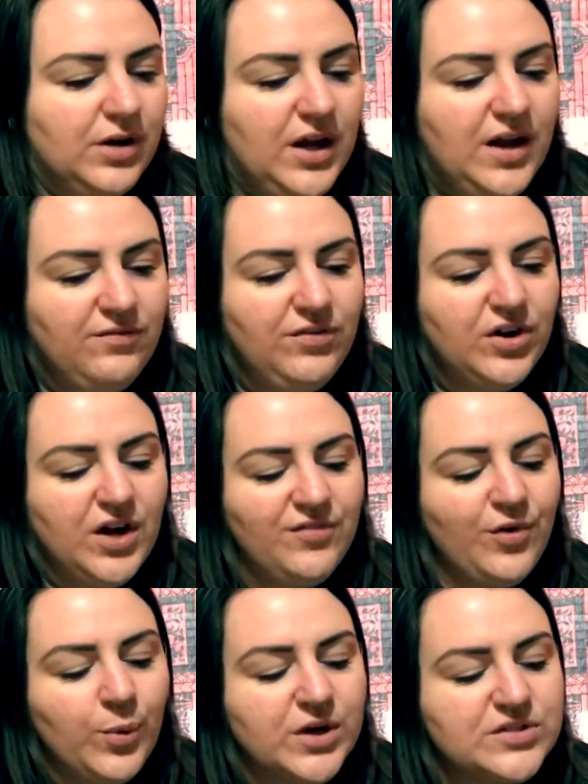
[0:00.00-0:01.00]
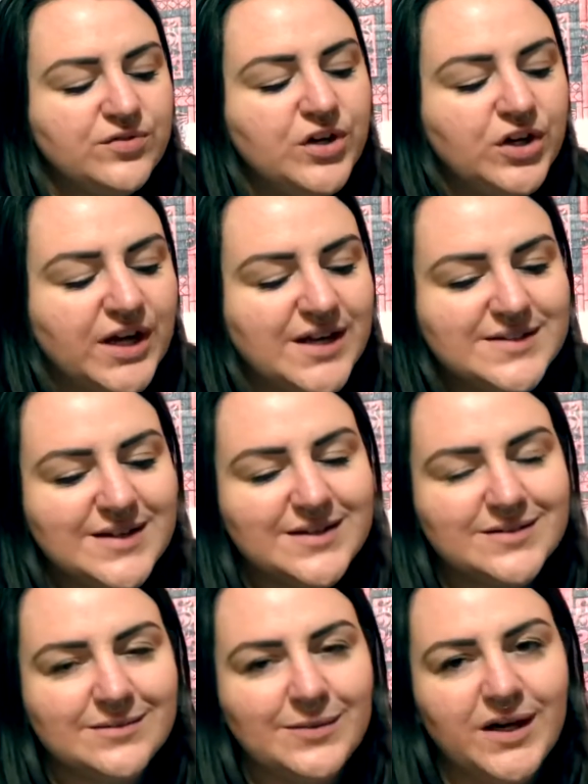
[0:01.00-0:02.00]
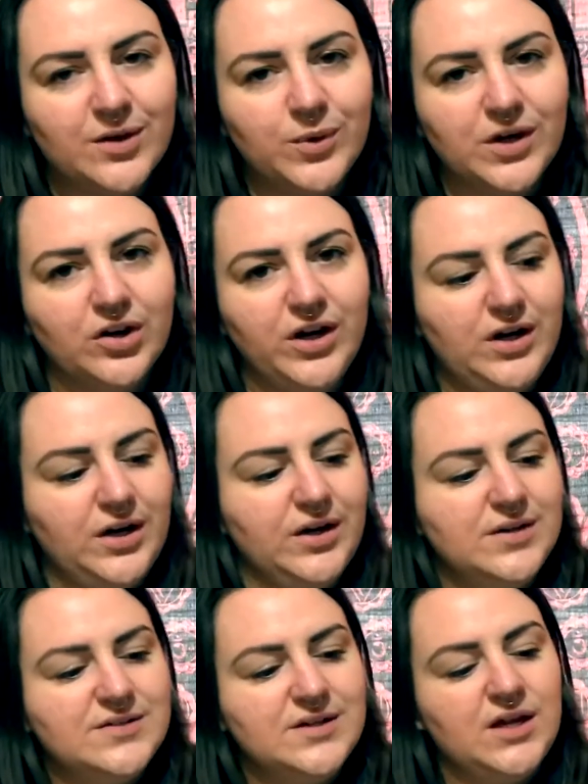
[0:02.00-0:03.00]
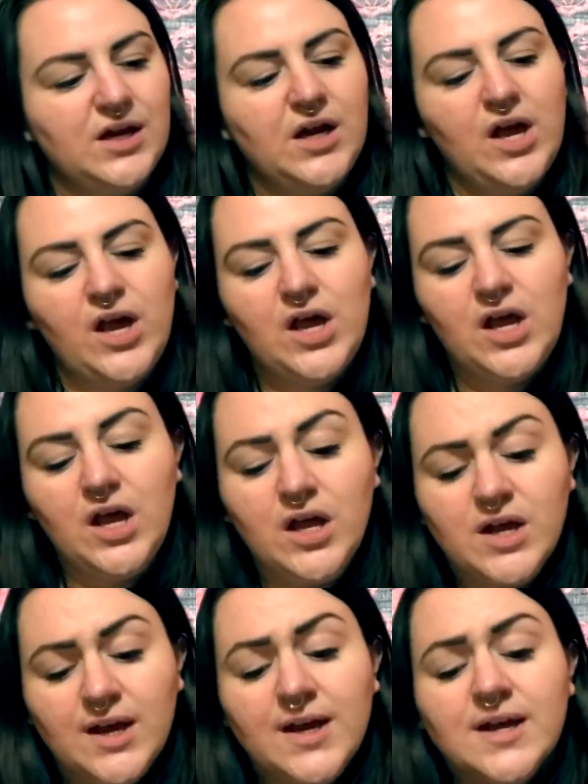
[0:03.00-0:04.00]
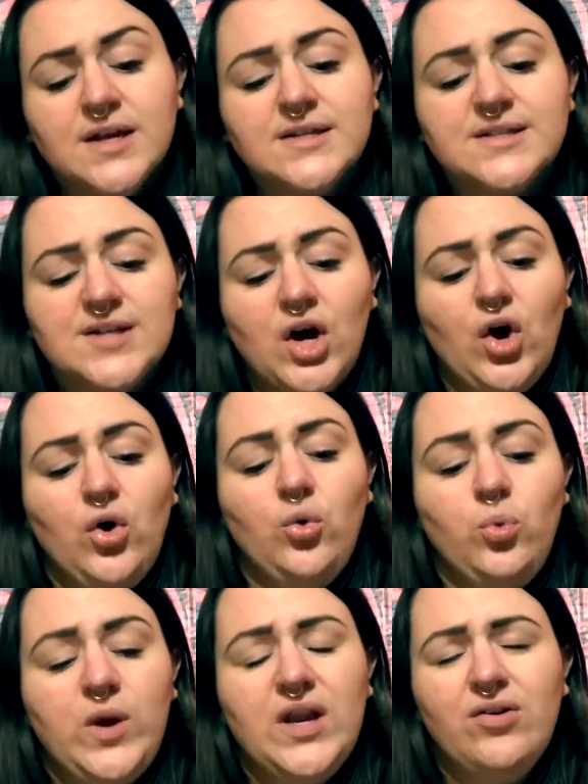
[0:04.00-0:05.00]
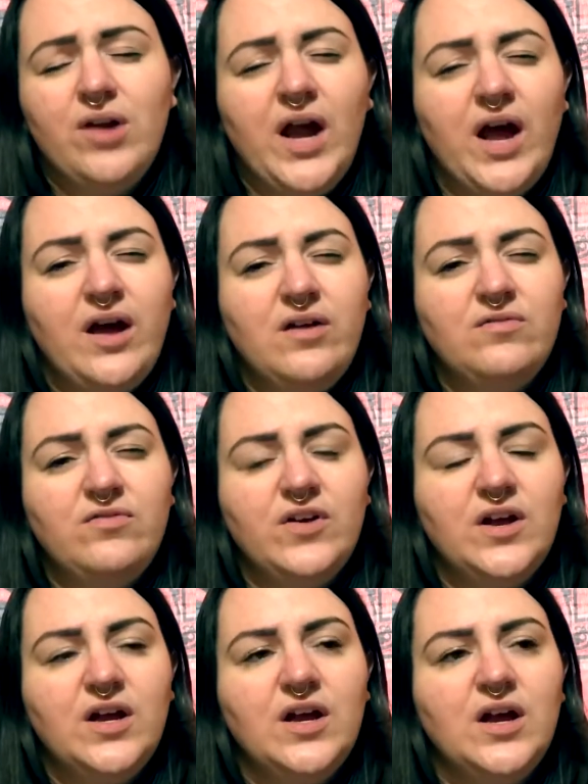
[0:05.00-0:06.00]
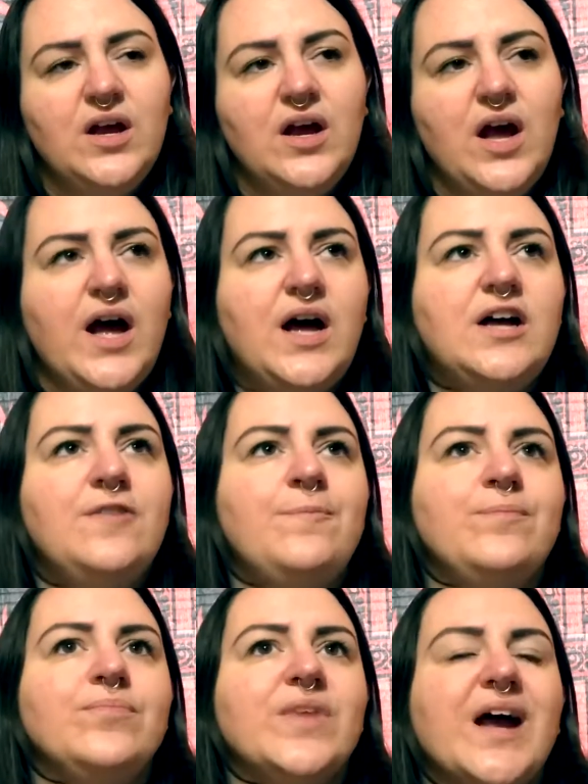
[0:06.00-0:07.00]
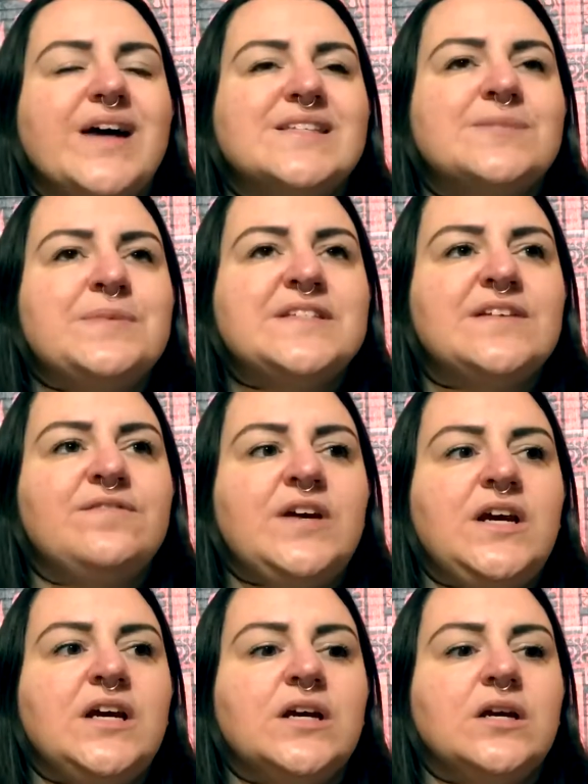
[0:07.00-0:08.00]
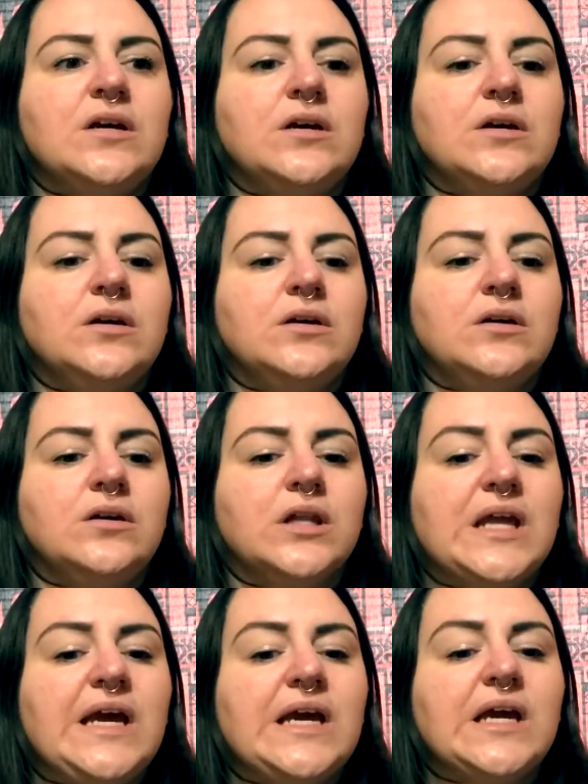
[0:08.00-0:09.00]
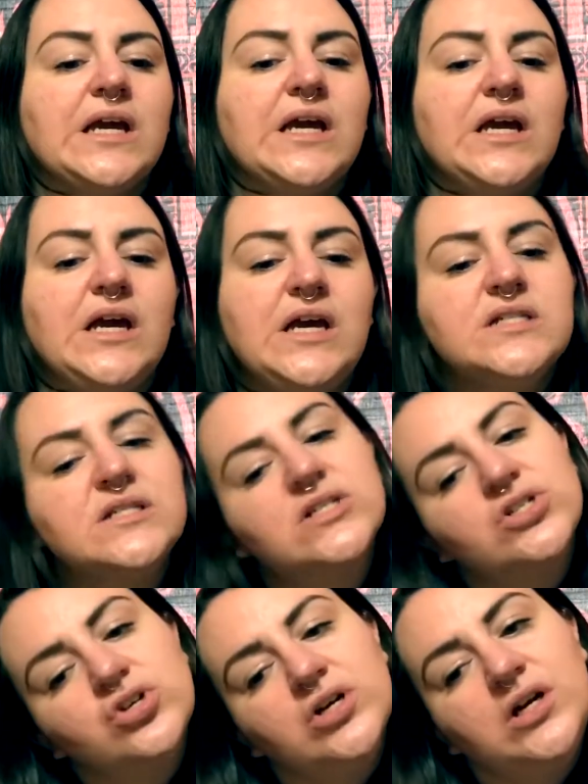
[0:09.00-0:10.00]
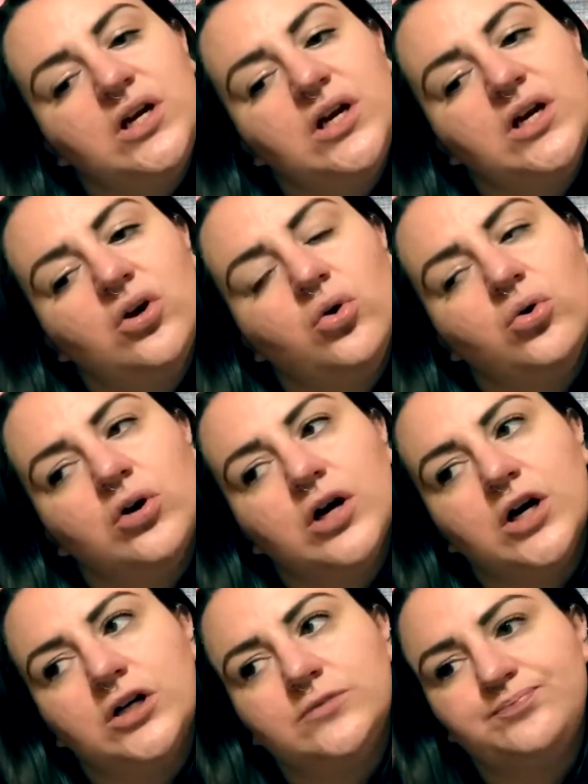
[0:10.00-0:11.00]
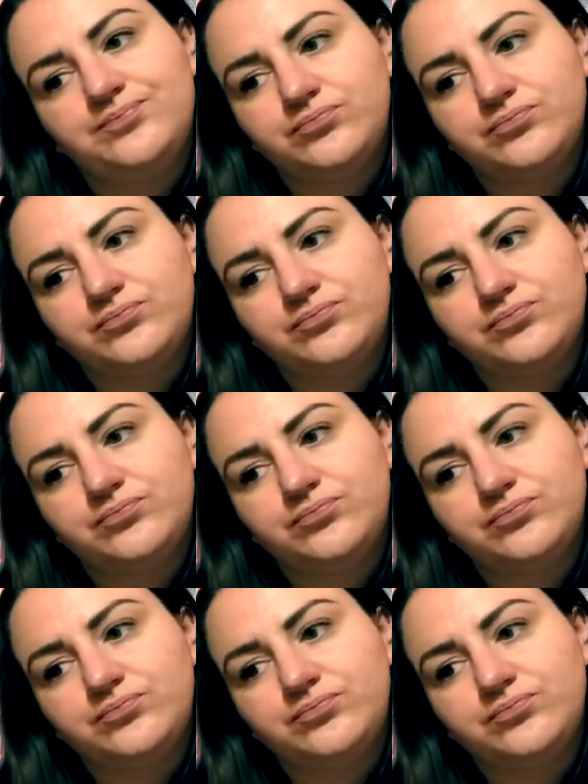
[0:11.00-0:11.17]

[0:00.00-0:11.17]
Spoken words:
if it works for your kids, it doesn't matter what grade it is. So we don't have a specific like history or